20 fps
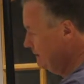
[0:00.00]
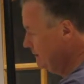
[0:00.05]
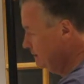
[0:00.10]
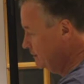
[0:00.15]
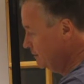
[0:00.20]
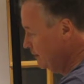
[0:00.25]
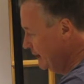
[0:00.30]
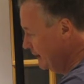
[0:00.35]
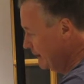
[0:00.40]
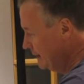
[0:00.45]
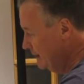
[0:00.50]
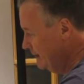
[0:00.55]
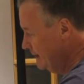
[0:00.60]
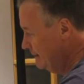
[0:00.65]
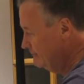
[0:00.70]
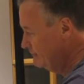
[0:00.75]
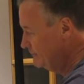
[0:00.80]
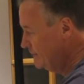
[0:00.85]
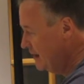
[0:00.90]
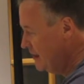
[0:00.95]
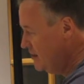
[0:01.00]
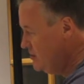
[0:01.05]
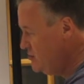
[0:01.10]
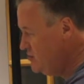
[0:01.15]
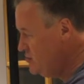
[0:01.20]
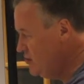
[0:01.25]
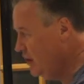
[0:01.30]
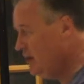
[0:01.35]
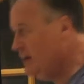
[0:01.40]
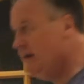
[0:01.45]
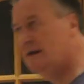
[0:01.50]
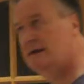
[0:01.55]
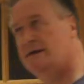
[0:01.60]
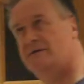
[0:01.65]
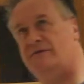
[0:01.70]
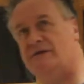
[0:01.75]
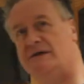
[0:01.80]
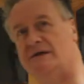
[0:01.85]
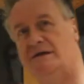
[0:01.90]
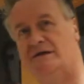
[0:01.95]
It's back. 9
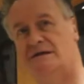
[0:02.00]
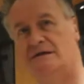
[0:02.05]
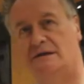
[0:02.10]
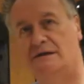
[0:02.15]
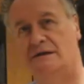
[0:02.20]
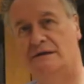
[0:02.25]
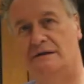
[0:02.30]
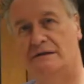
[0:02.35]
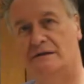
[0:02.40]
of these